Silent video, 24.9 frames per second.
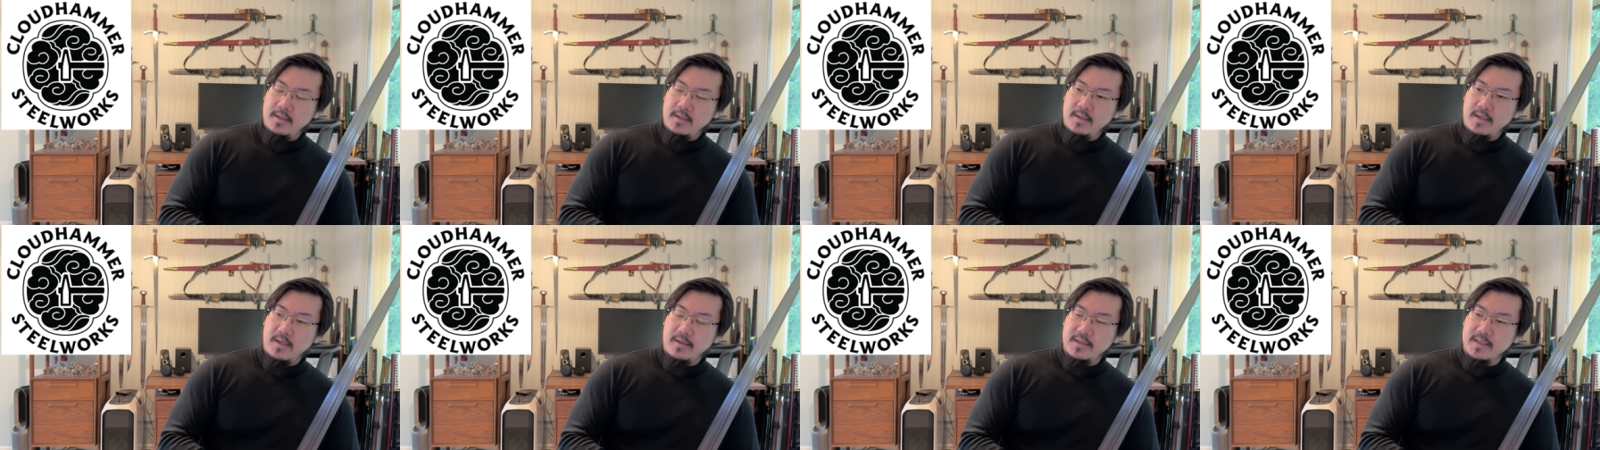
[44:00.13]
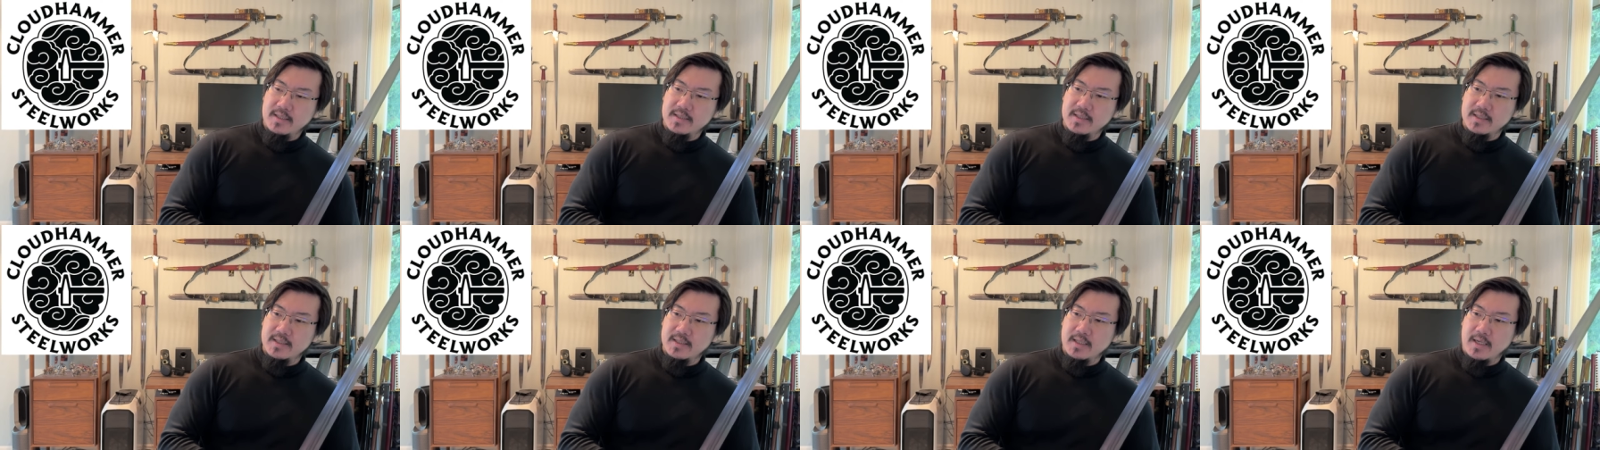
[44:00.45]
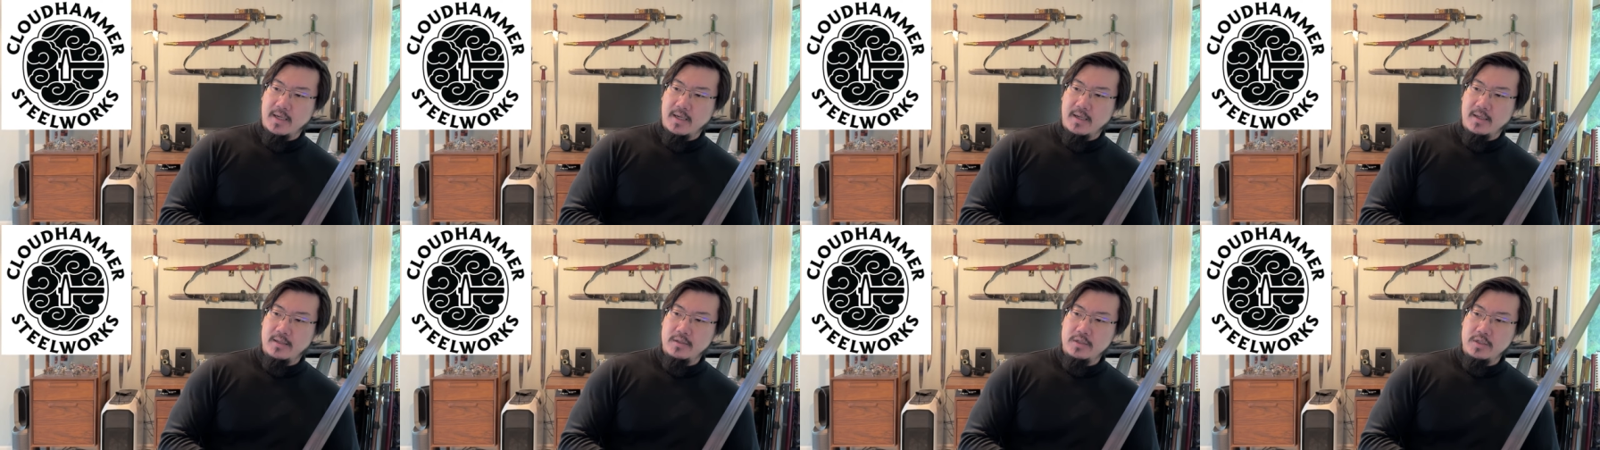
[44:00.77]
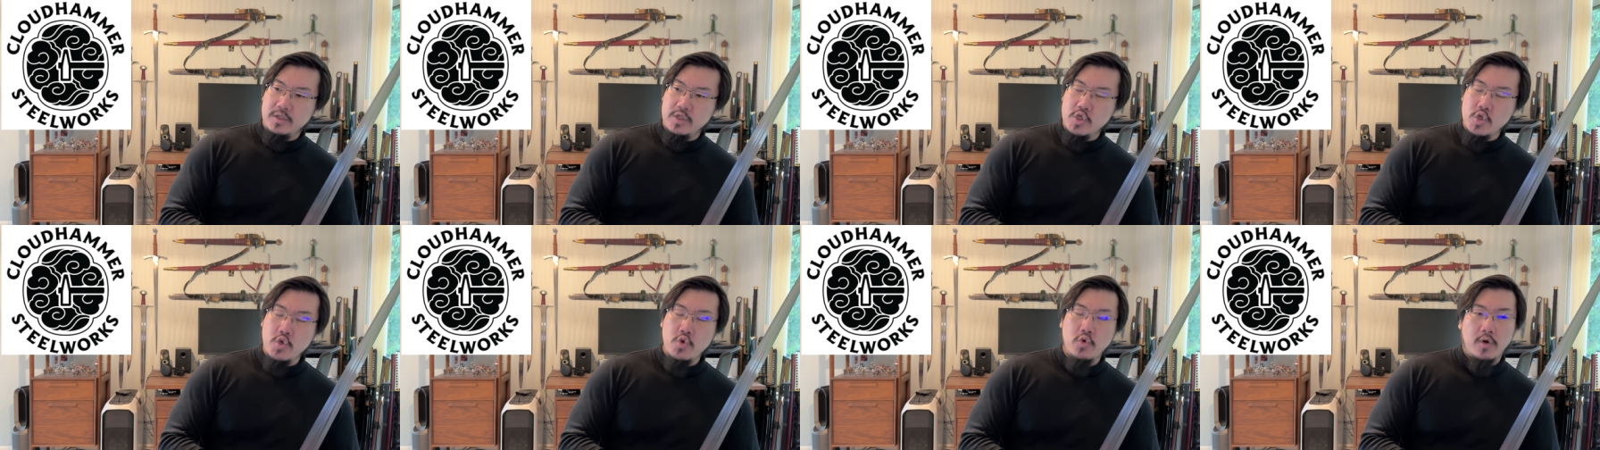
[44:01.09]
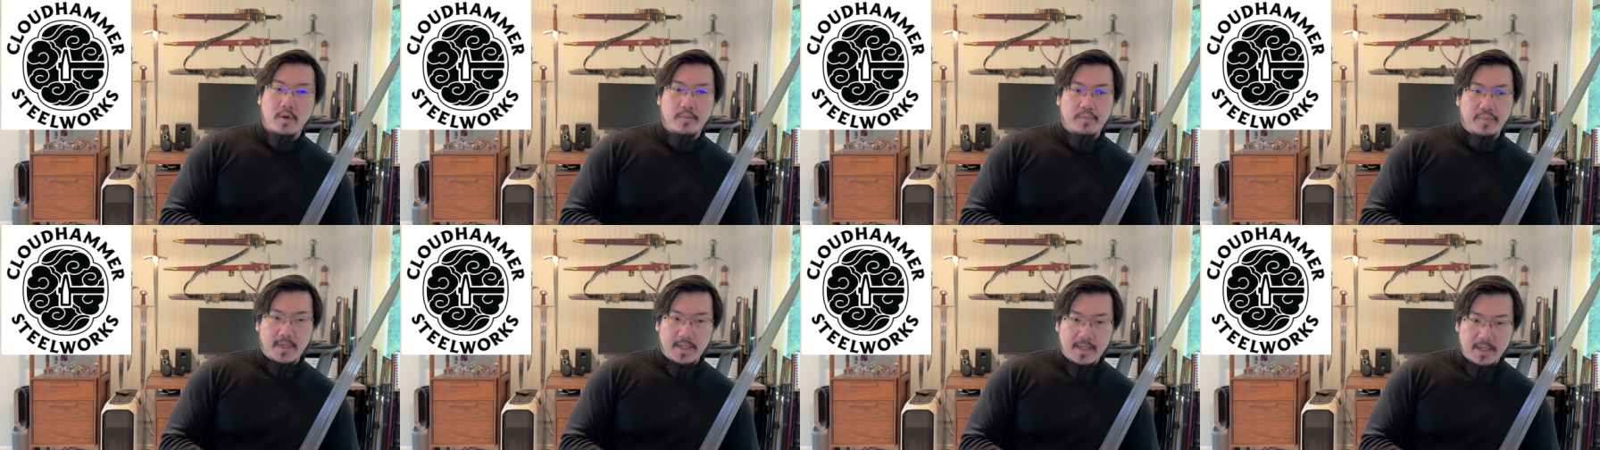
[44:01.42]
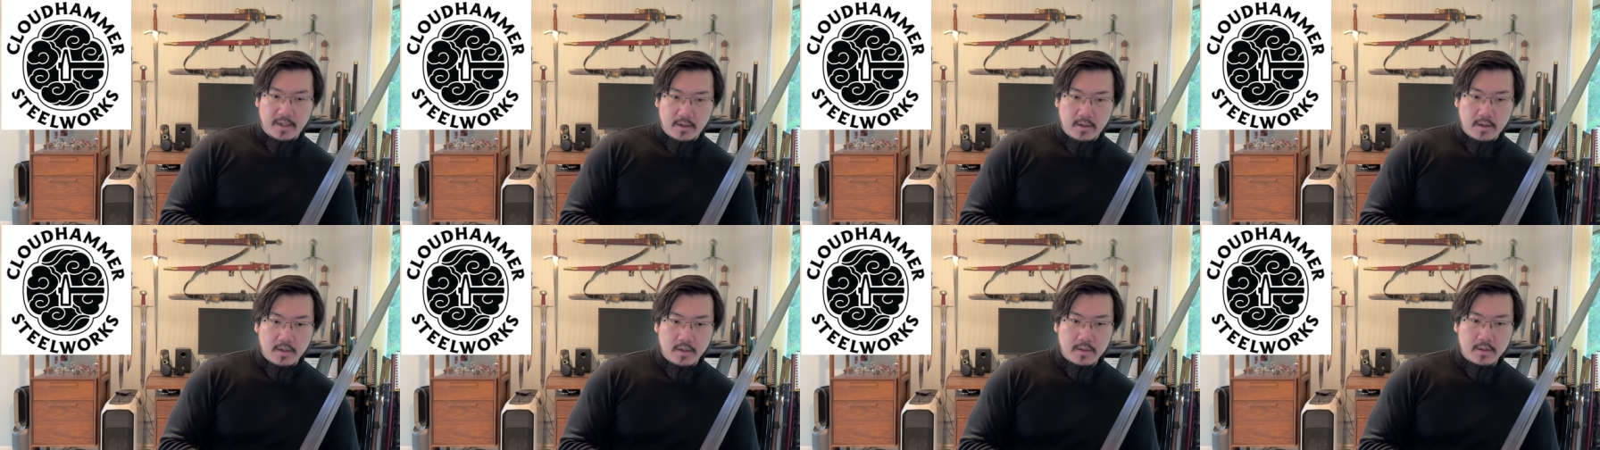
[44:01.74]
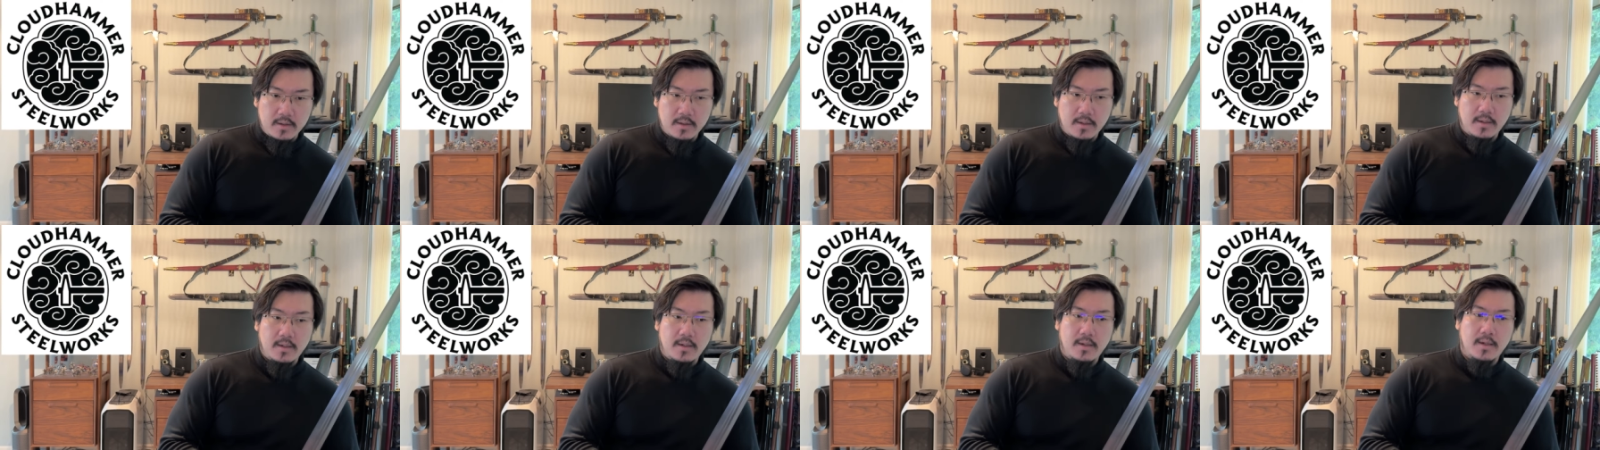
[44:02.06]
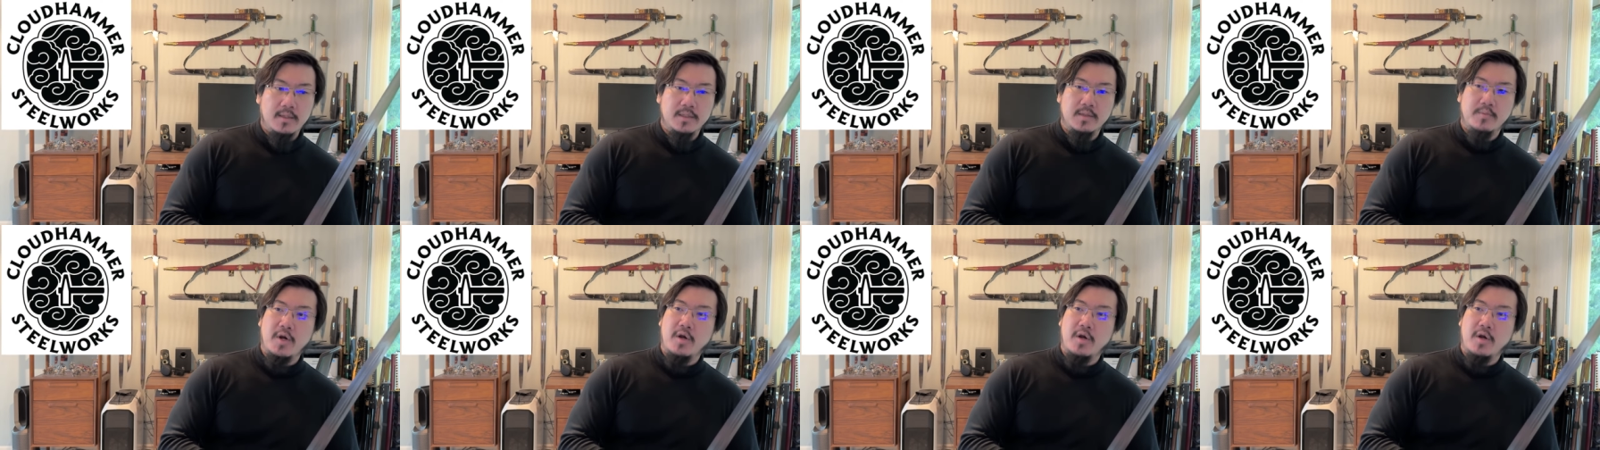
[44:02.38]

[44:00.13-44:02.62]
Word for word: Now, this is a newer player on the